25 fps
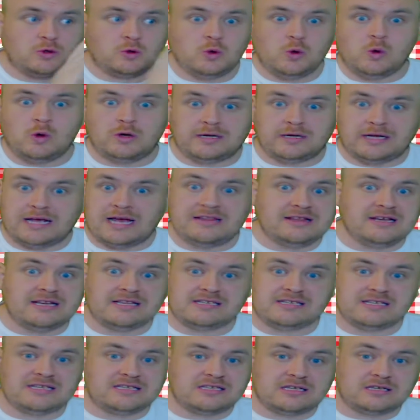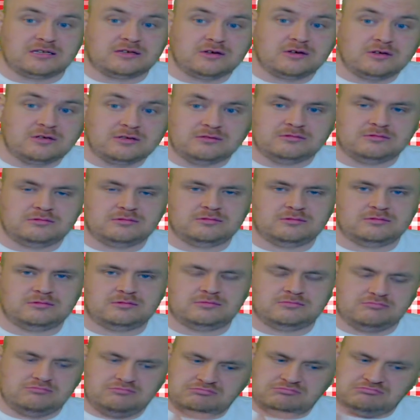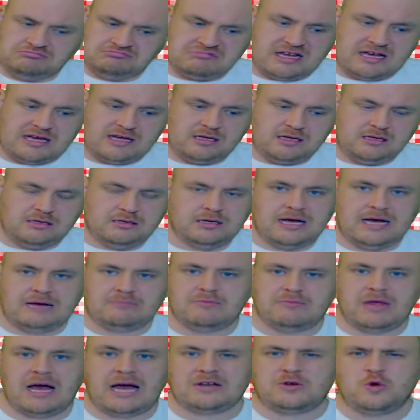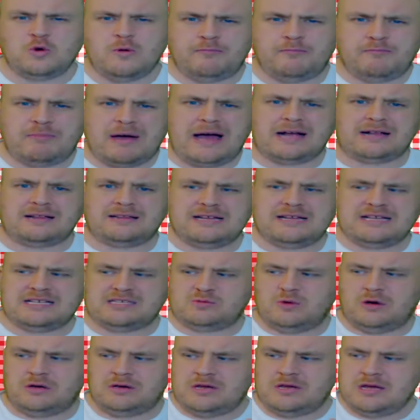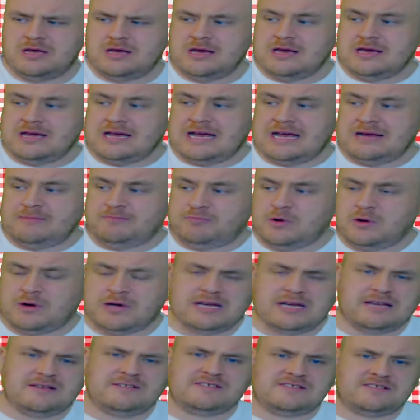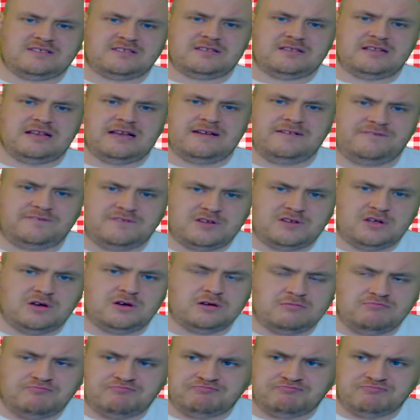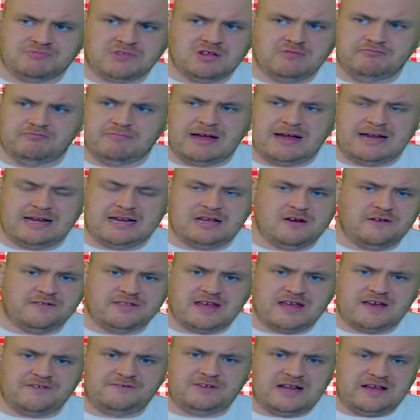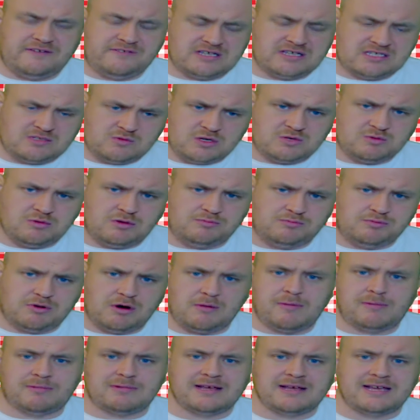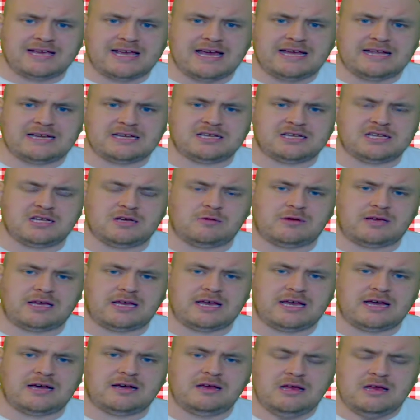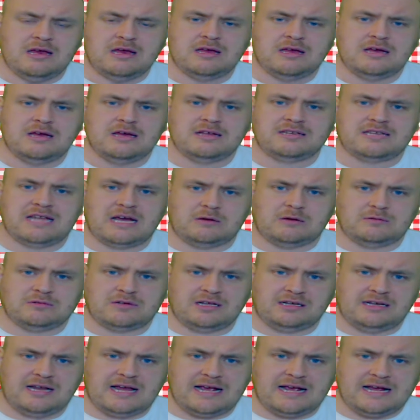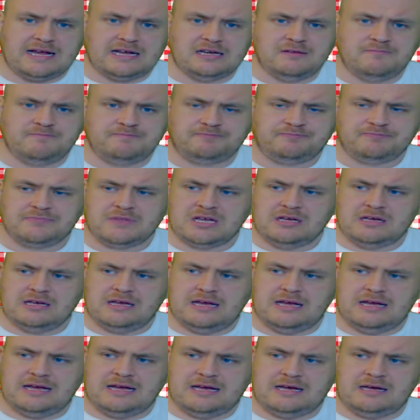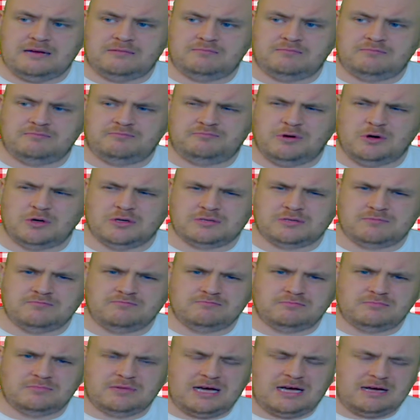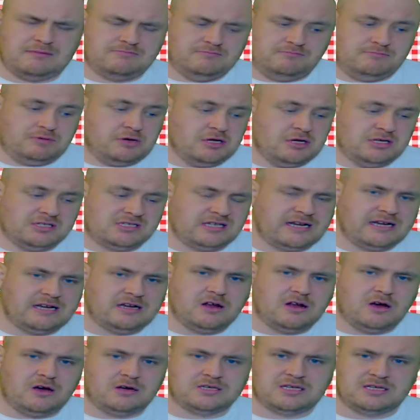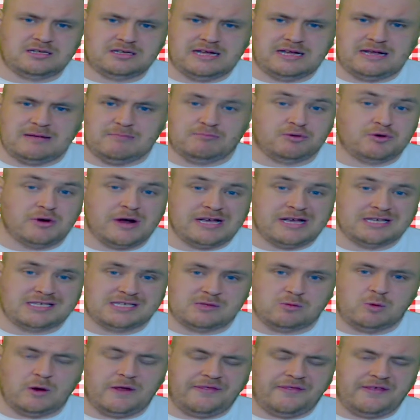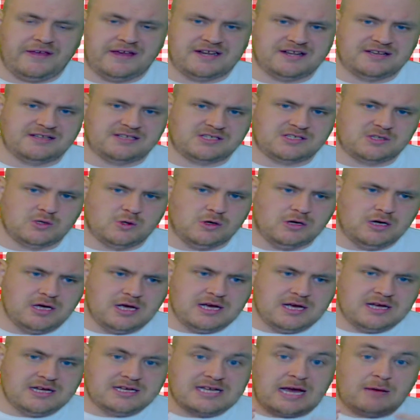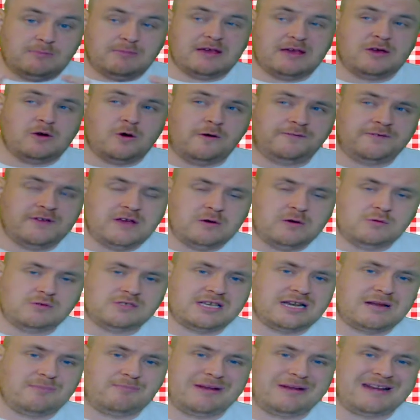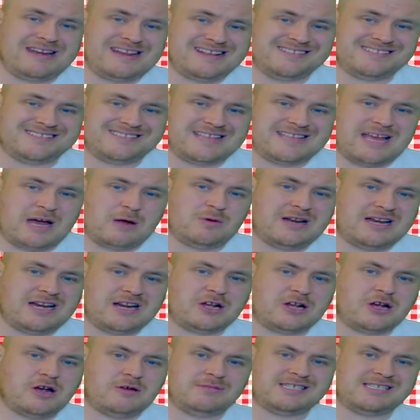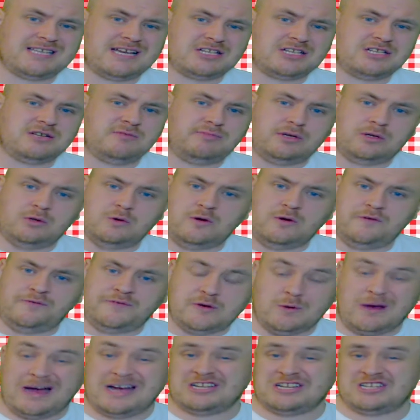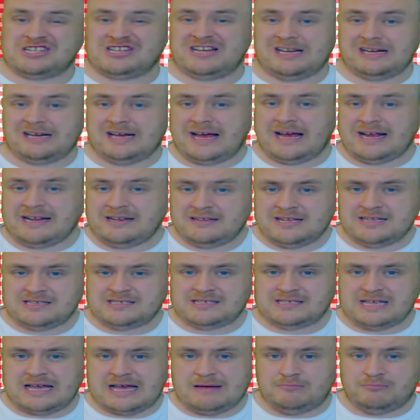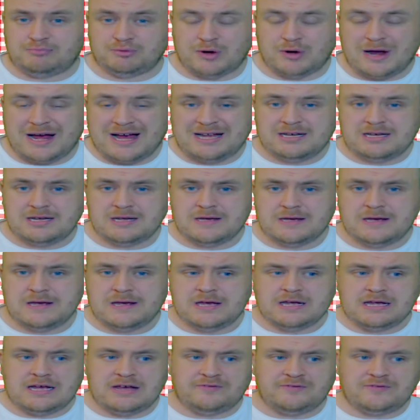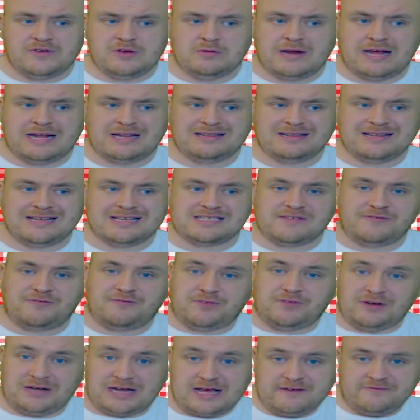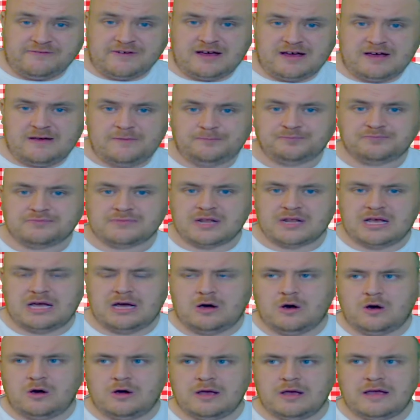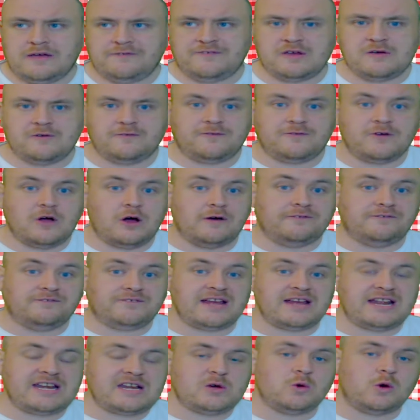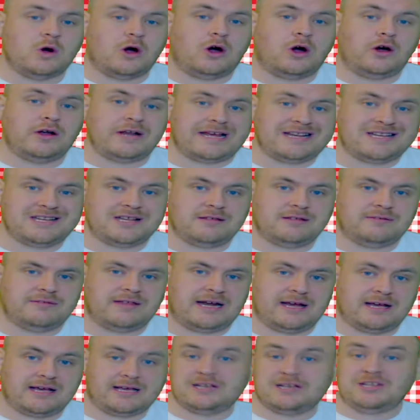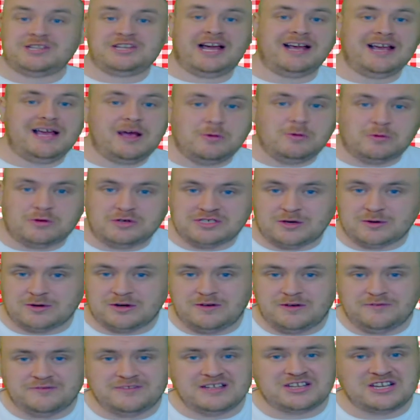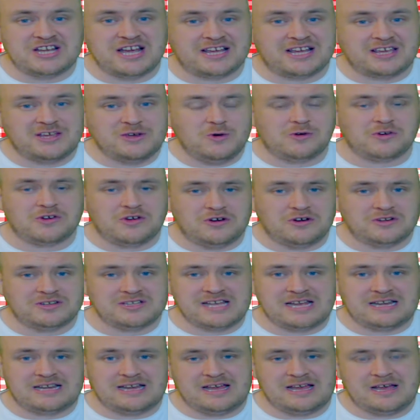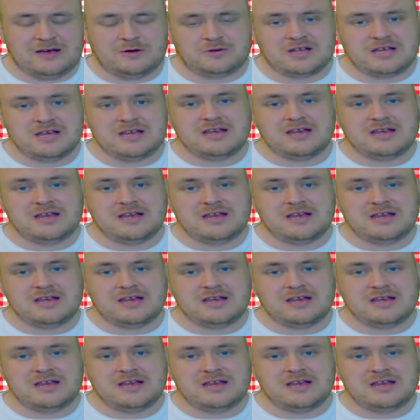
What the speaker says: go and get this. It's a good, I don't back this one. And Pukka have done many other flavors, which we'll probably get into here down the line. But I'm personally not impressed with it. So tell me your views and opinions down in the comment section below if you actually like this brand, if you like this flavor, or if you've got a video on it that I can check out, because I'd love to check your content out